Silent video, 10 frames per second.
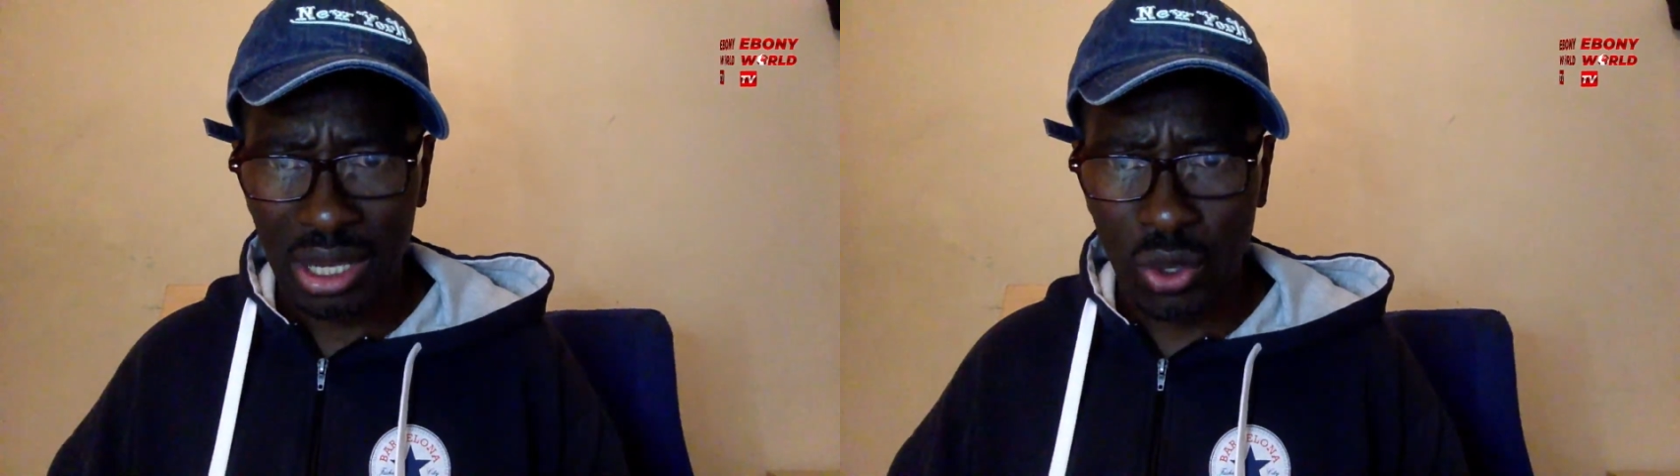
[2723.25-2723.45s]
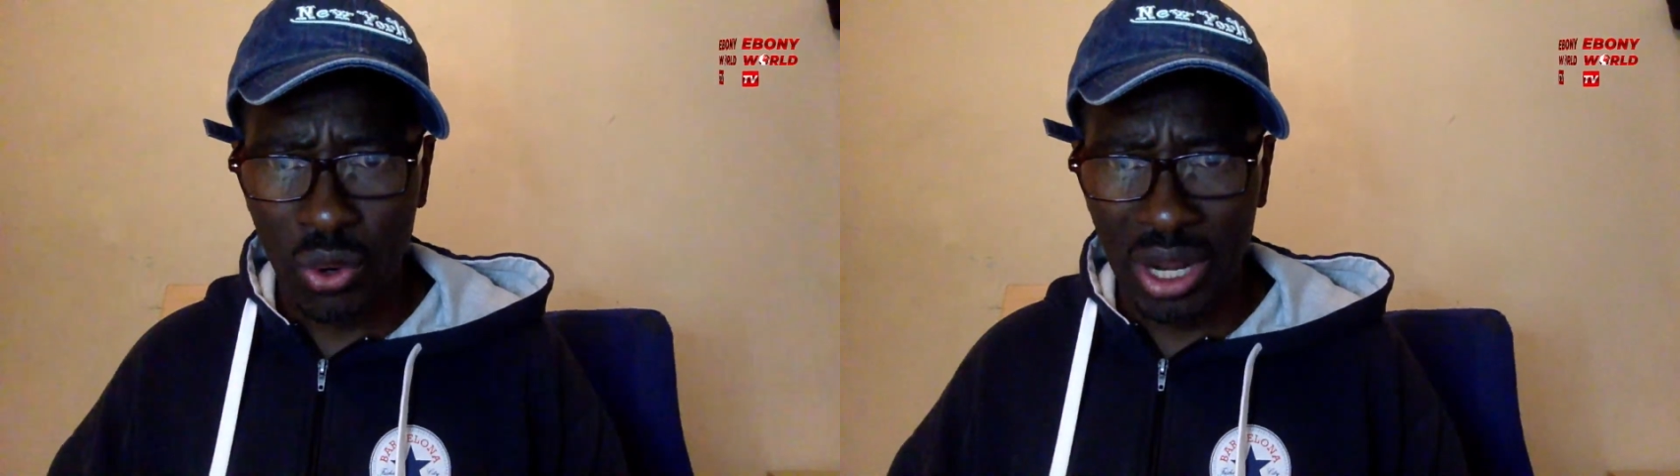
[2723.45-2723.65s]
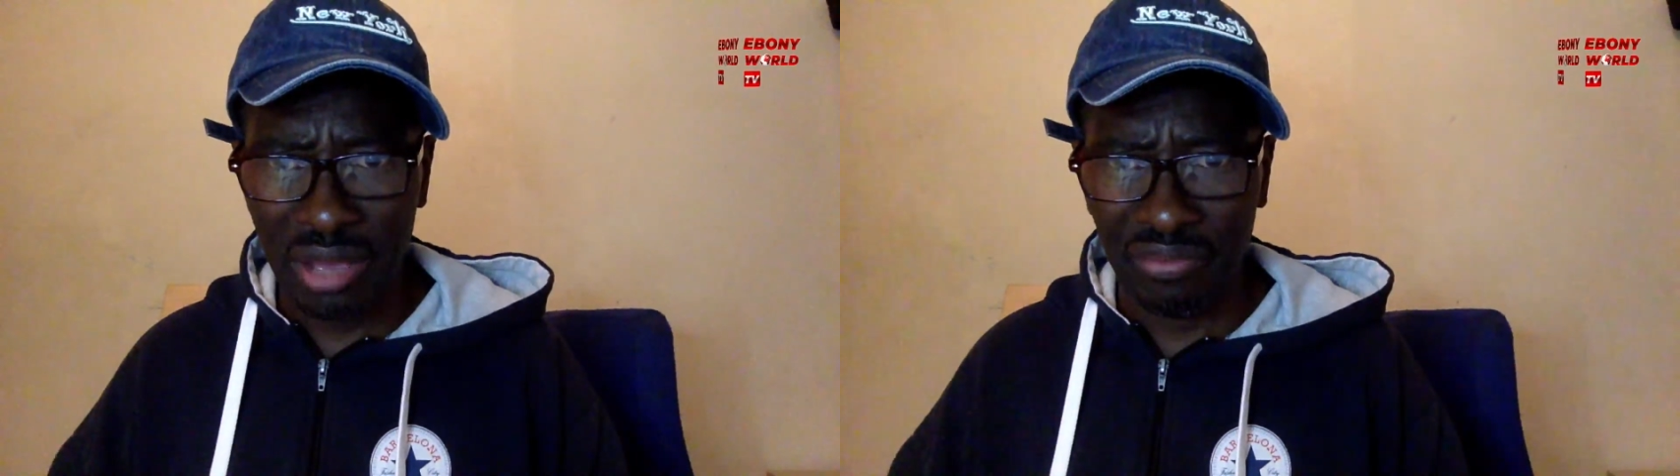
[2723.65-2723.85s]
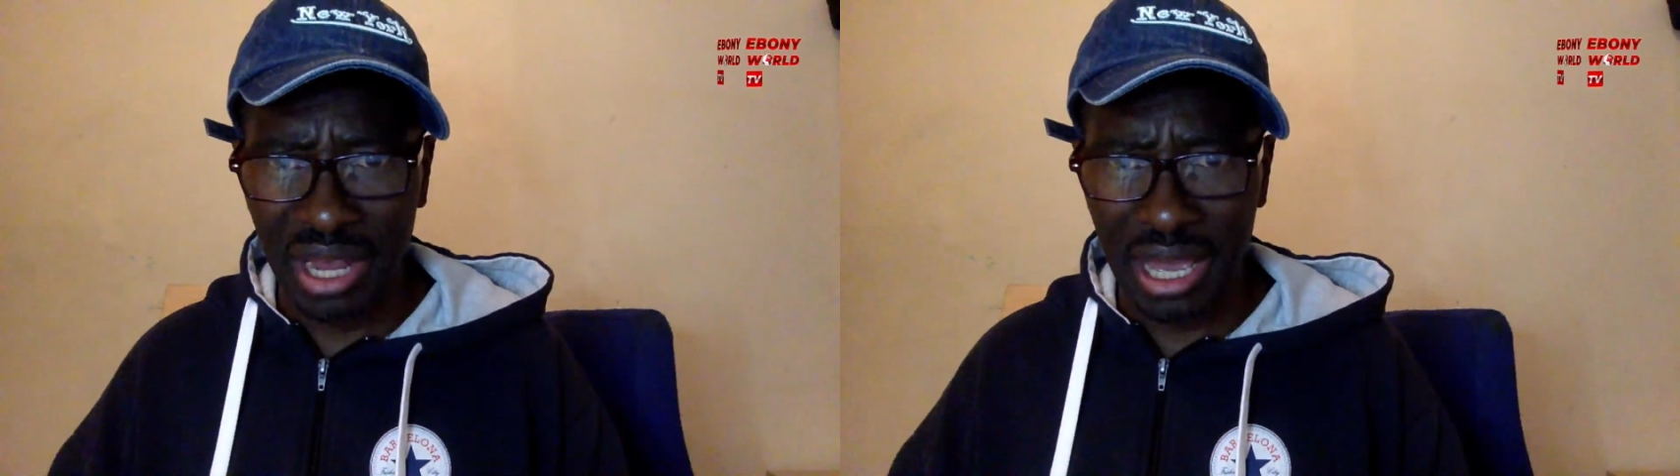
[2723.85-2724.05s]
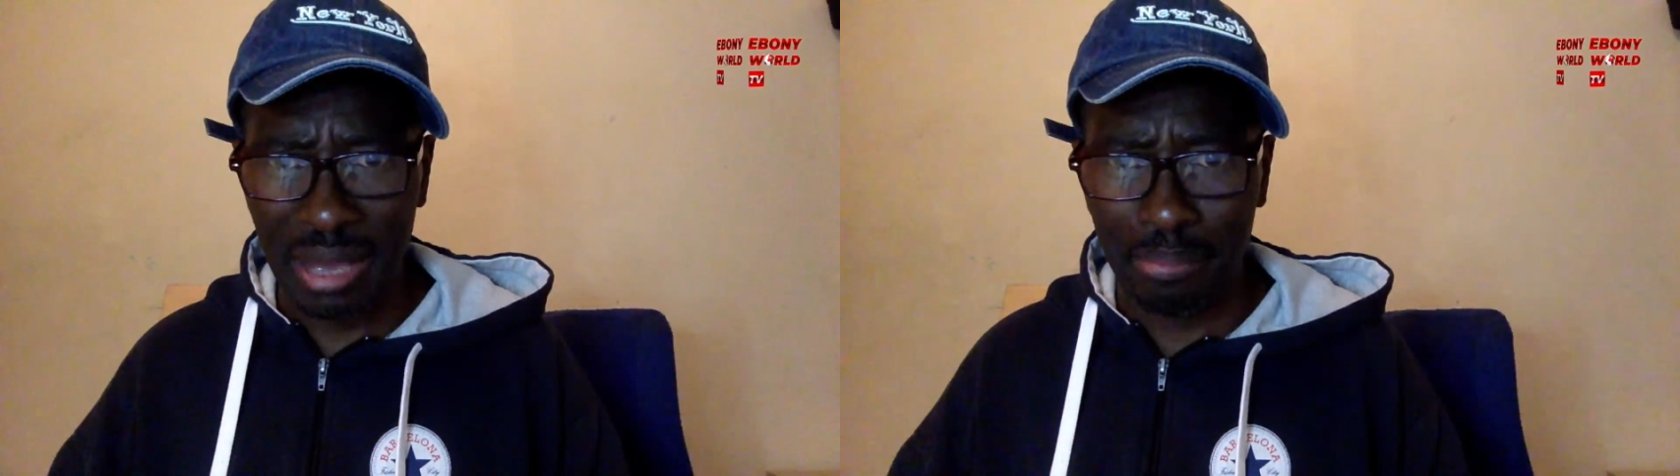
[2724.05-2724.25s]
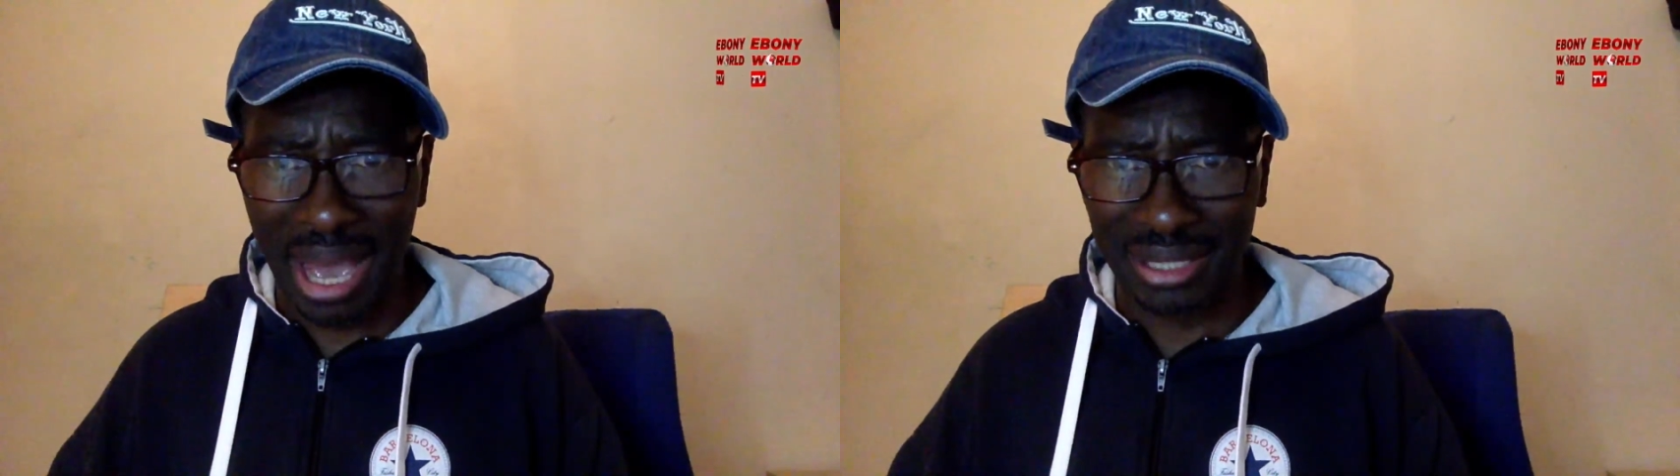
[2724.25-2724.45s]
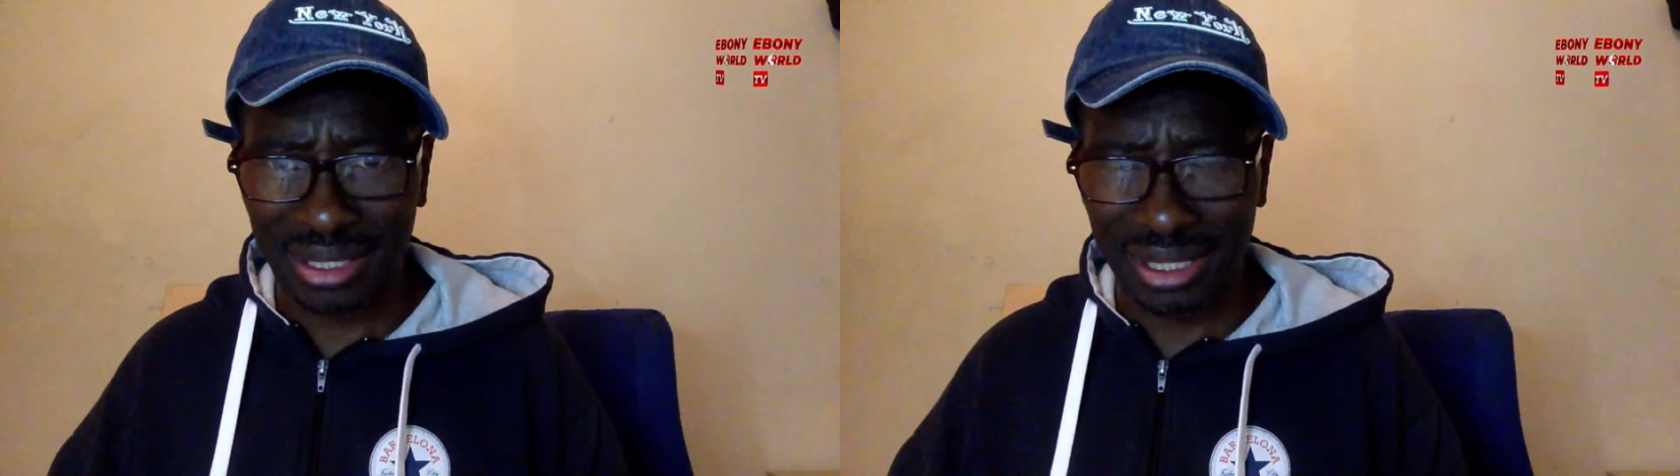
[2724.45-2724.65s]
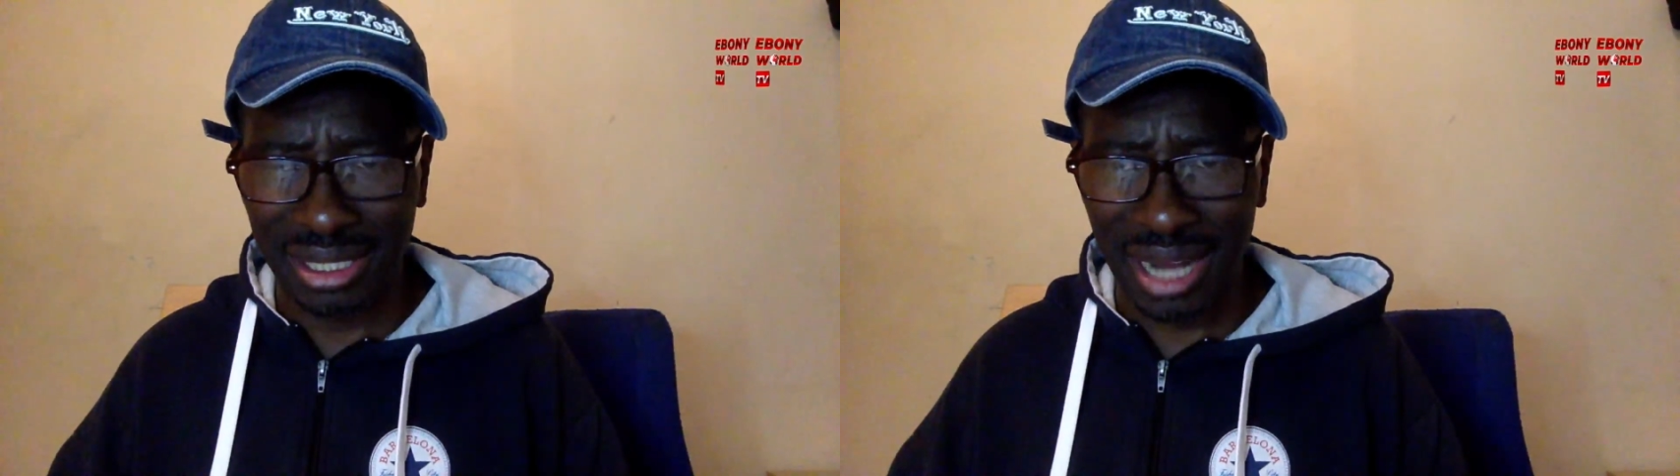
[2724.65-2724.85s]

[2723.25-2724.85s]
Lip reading: Good evening, Benson.